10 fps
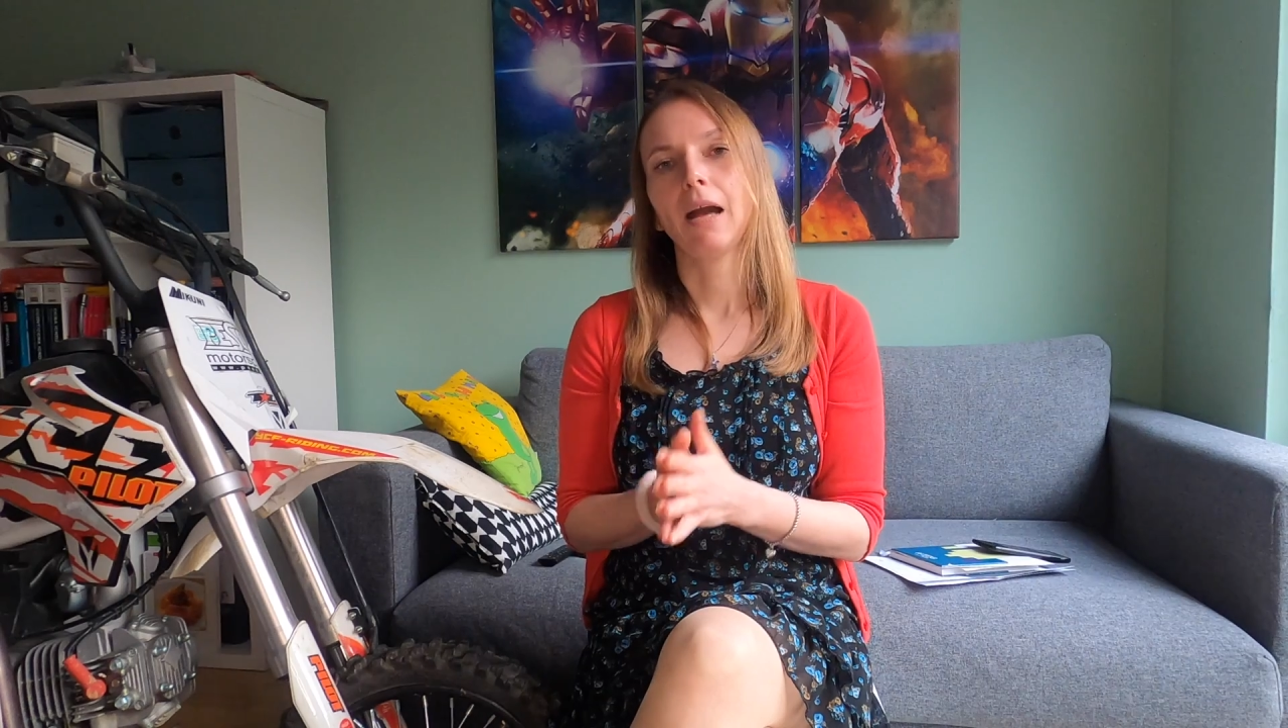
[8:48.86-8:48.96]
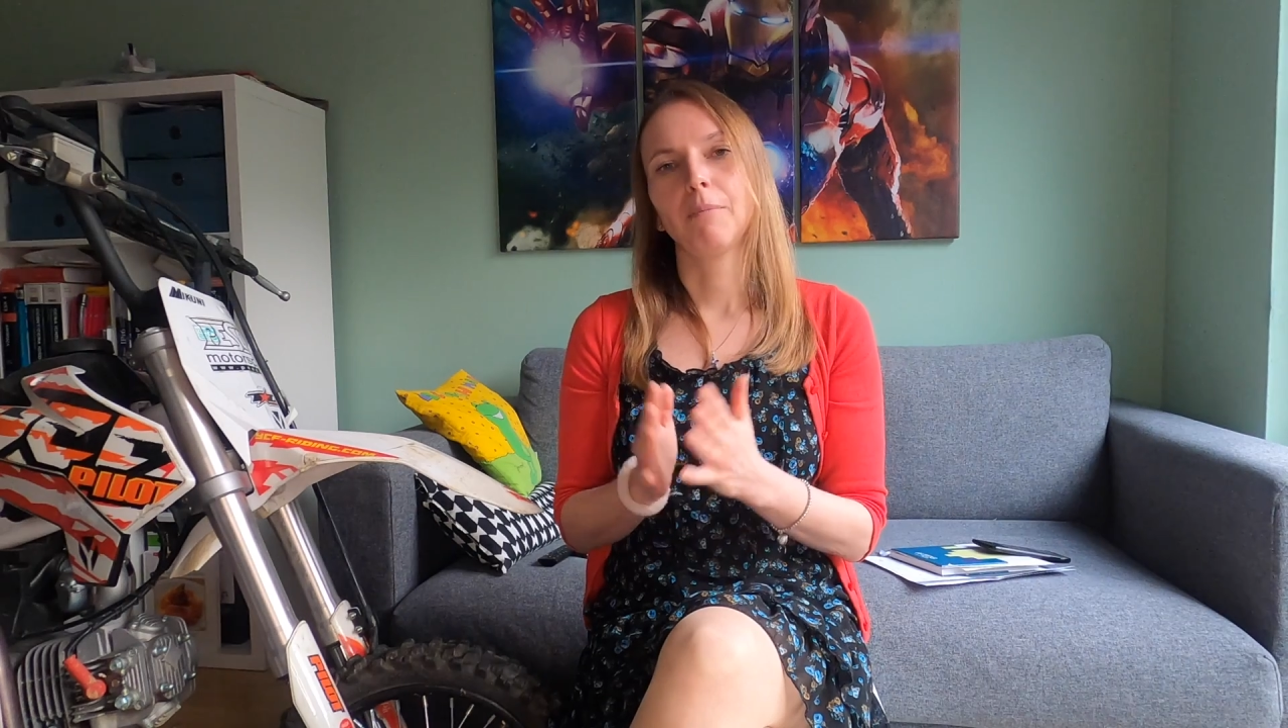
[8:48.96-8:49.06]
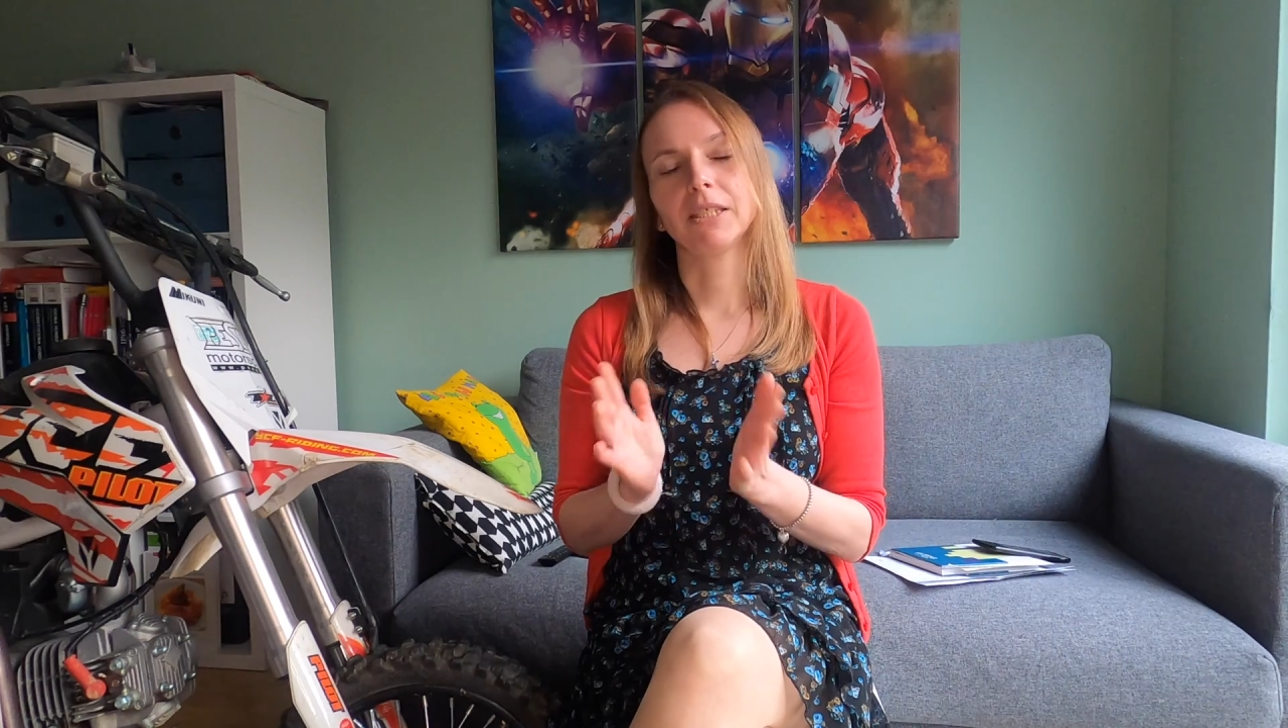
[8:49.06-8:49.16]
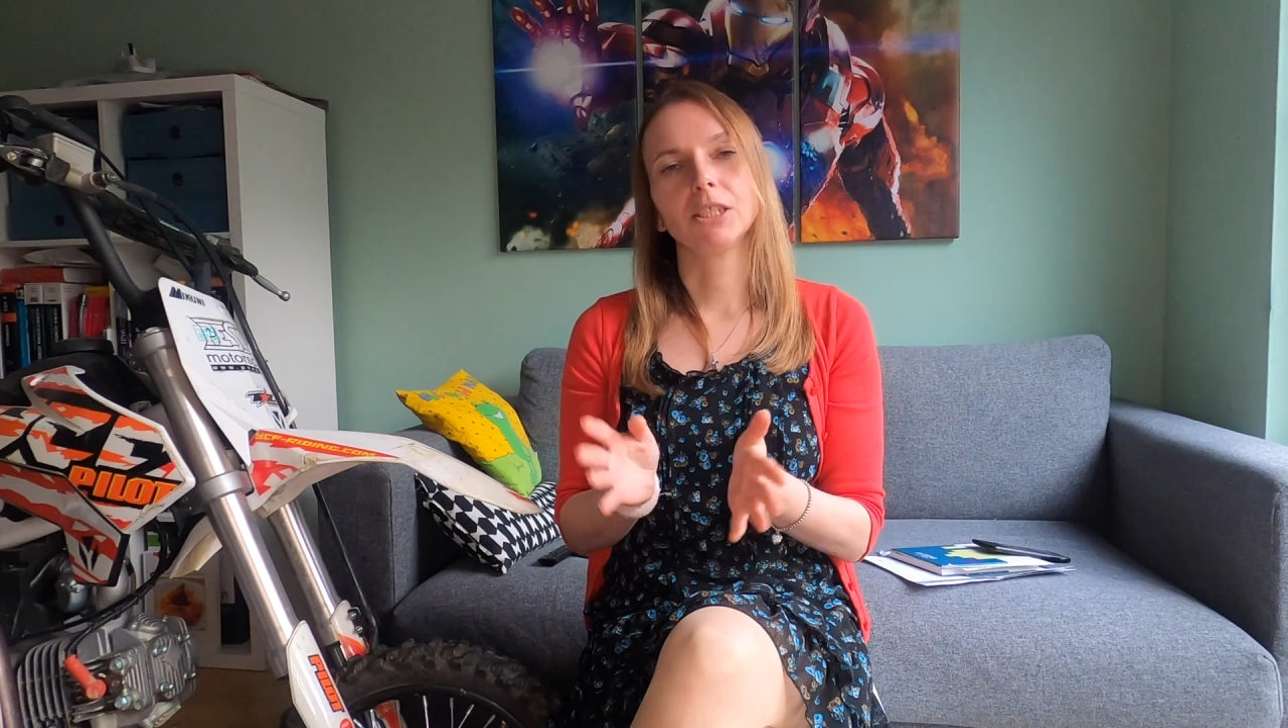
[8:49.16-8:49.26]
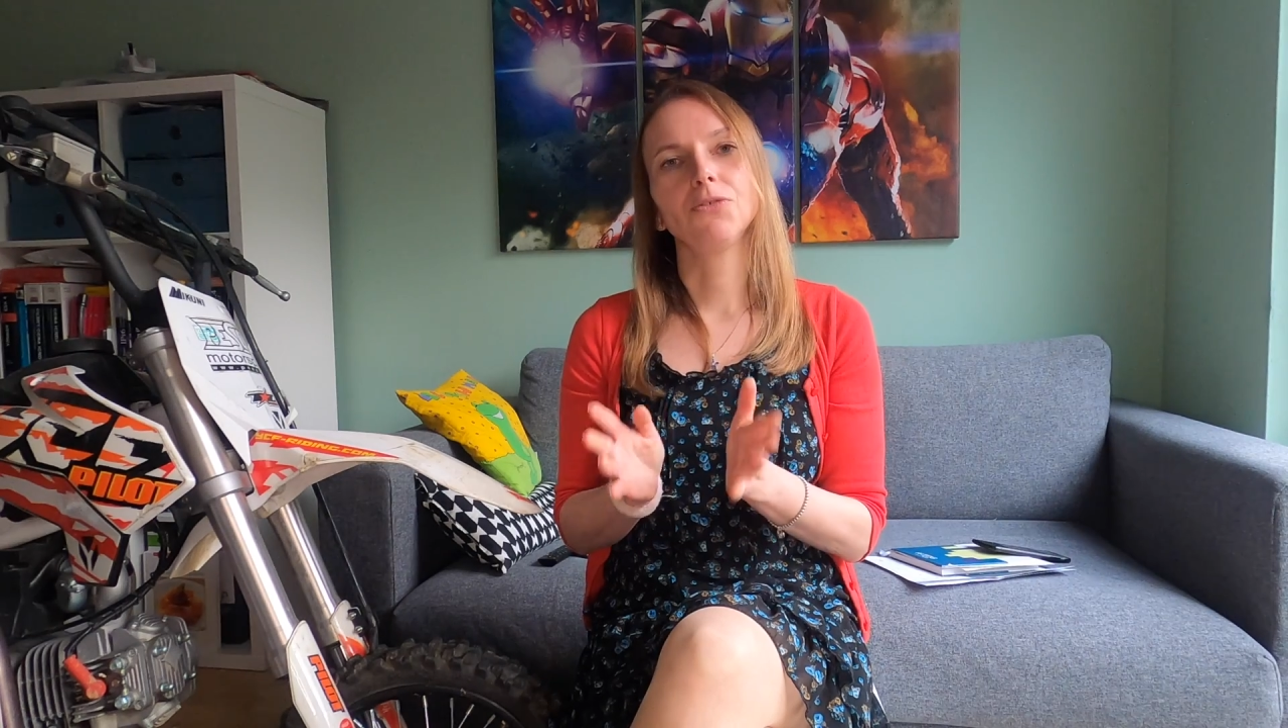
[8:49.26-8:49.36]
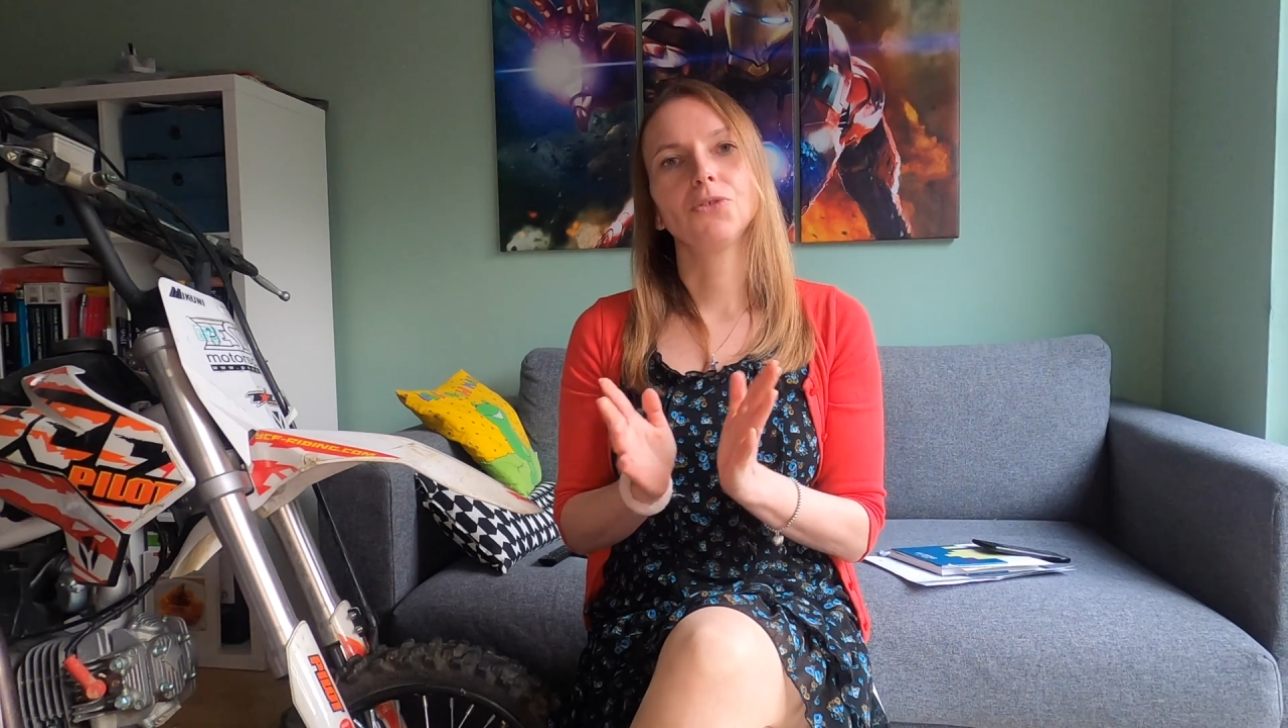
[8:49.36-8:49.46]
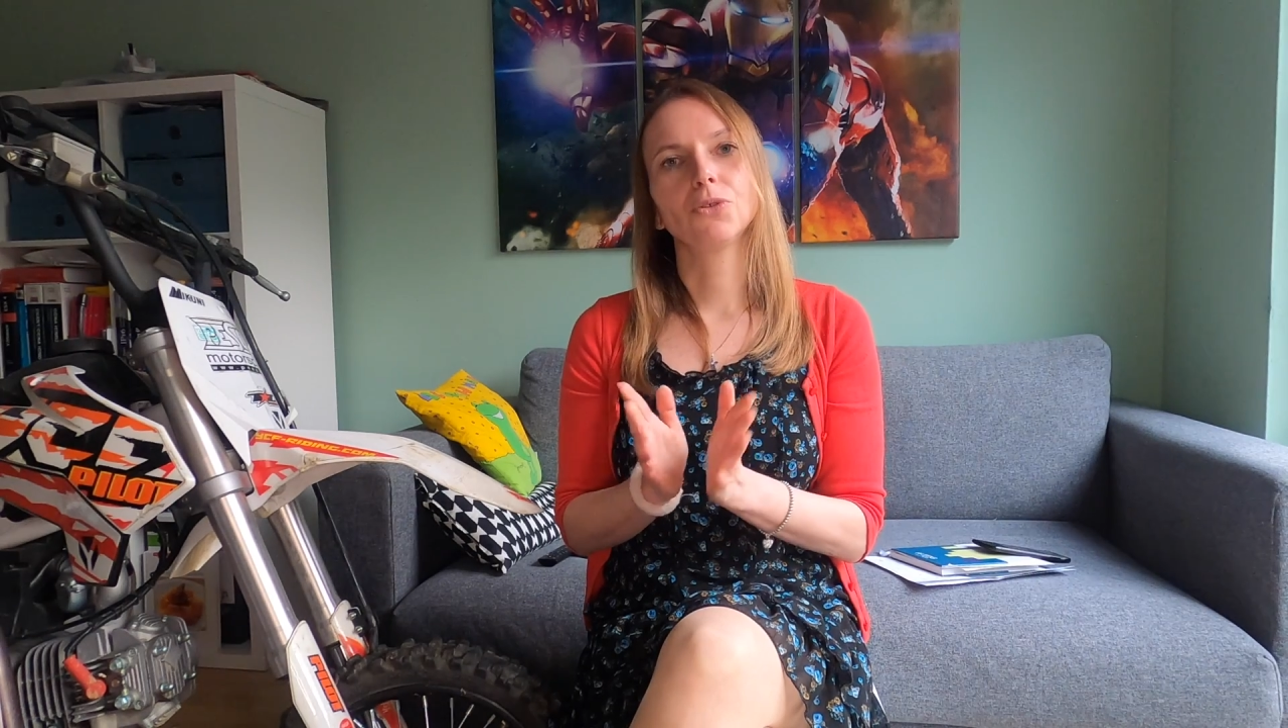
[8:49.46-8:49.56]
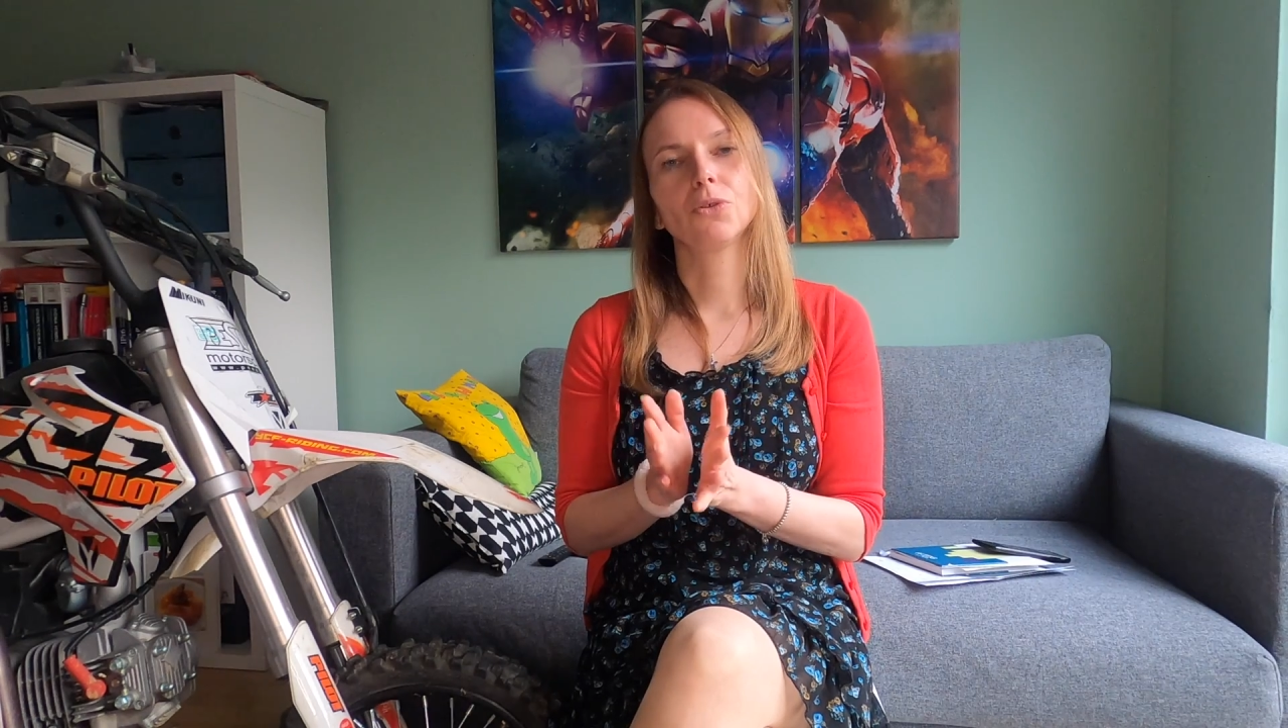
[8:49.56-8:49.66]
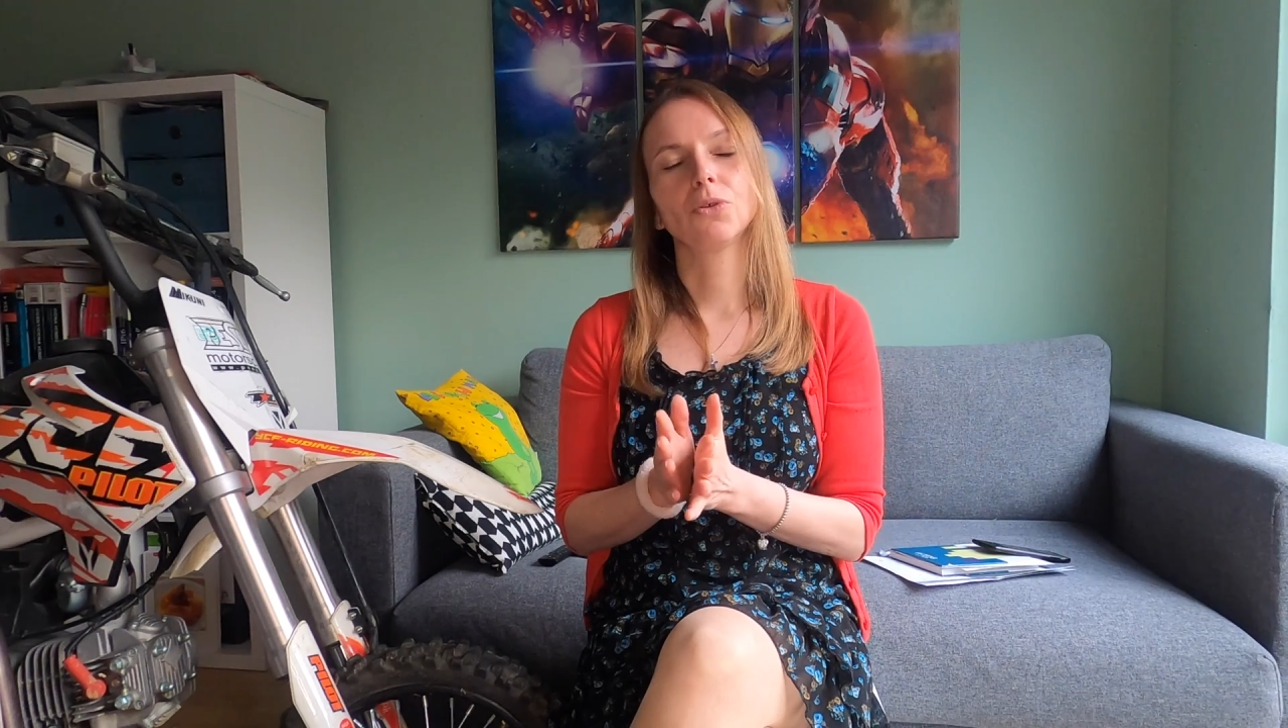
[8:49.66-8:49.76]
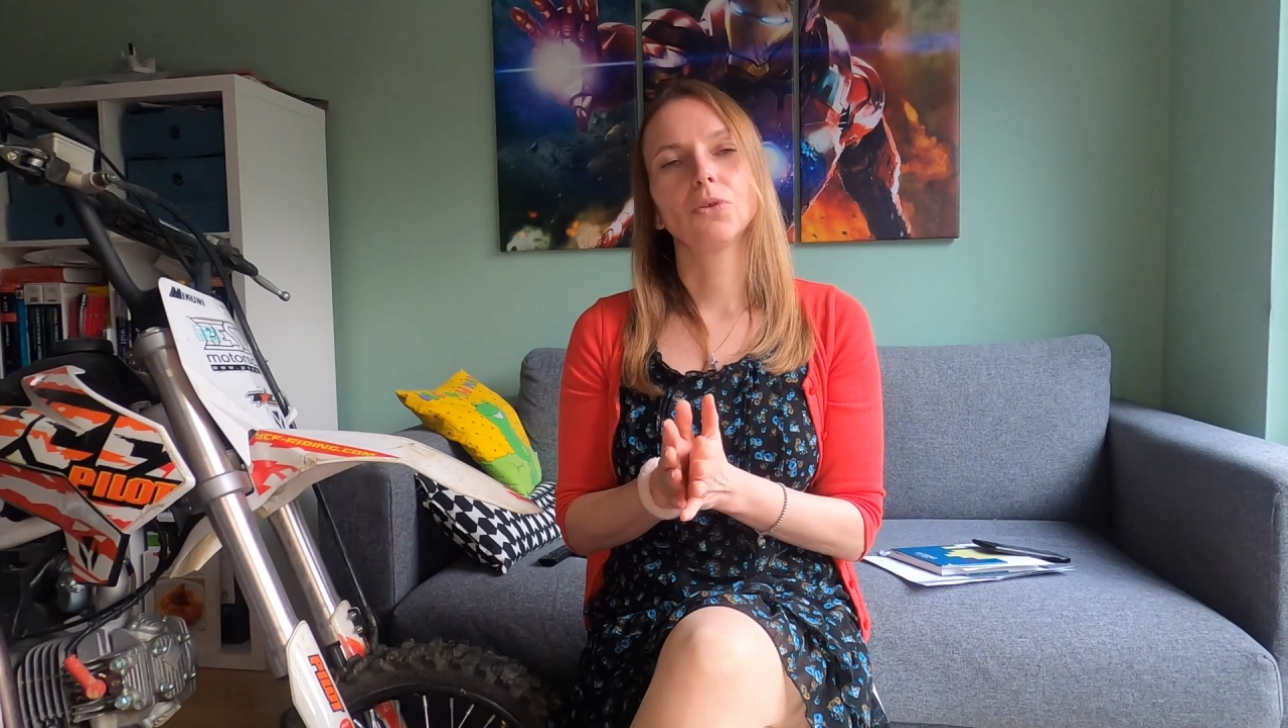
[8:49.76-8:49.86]
But if
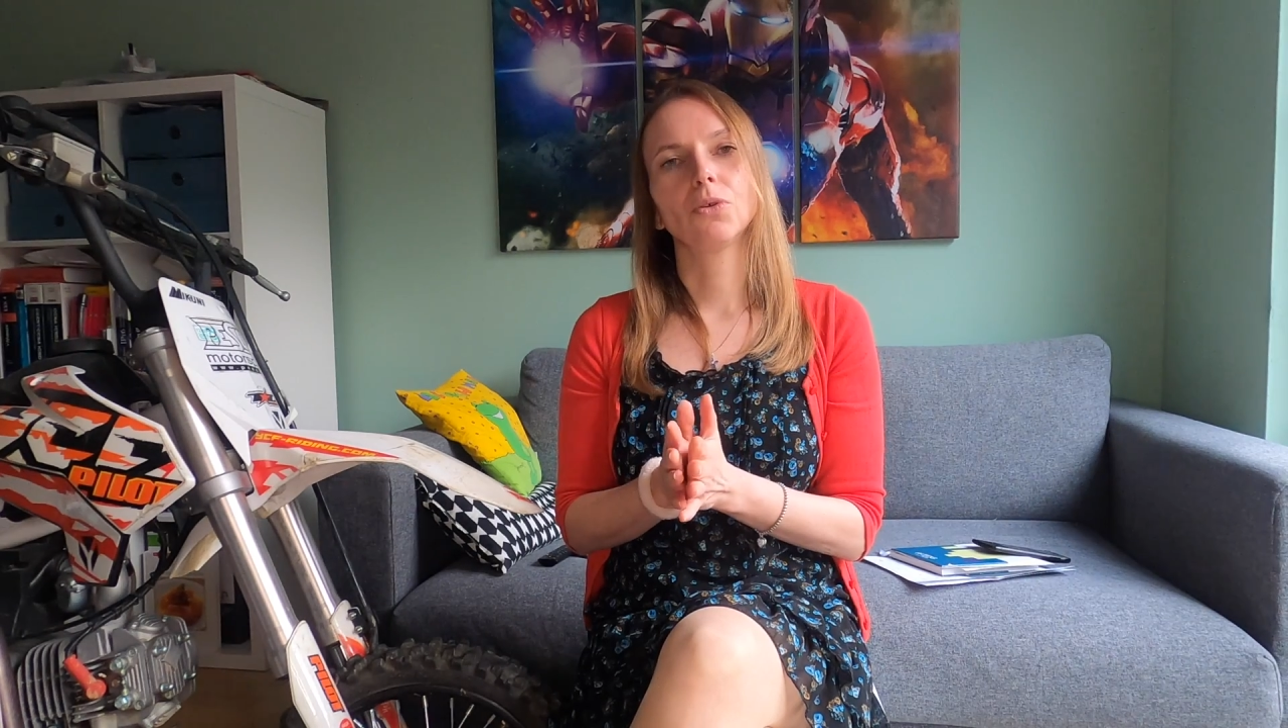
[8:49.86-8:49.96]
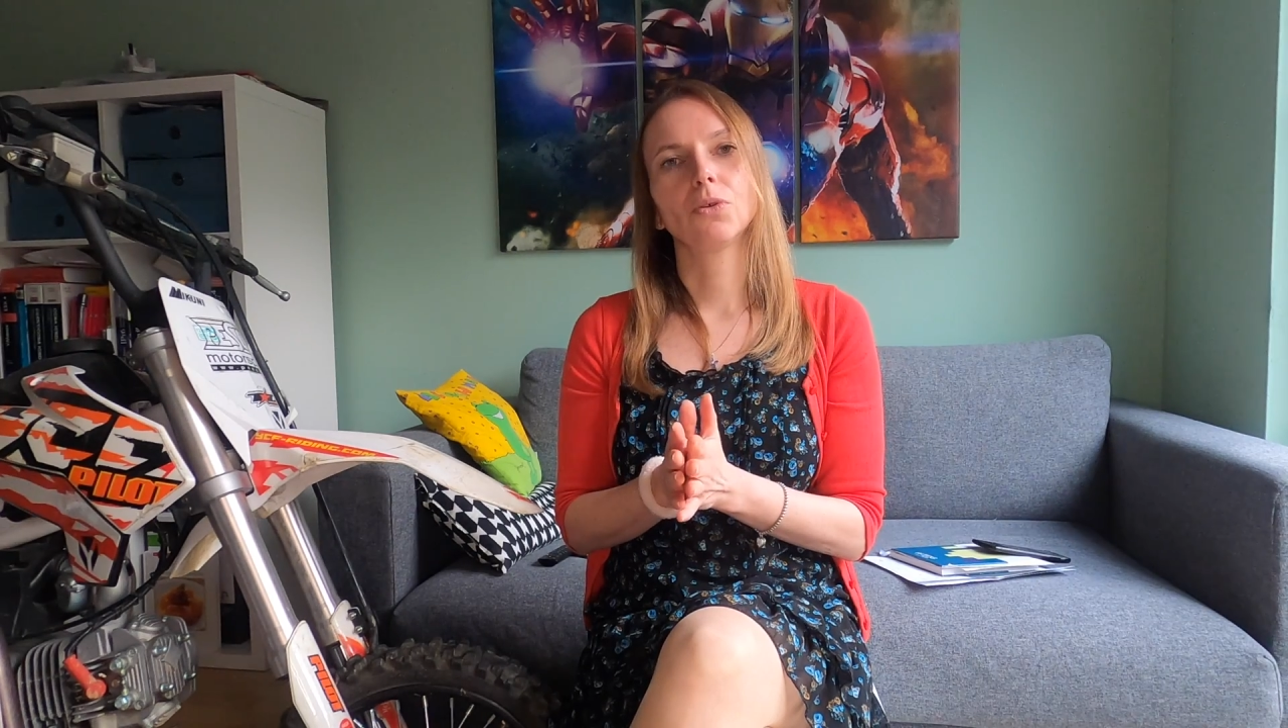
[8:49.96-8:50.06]
you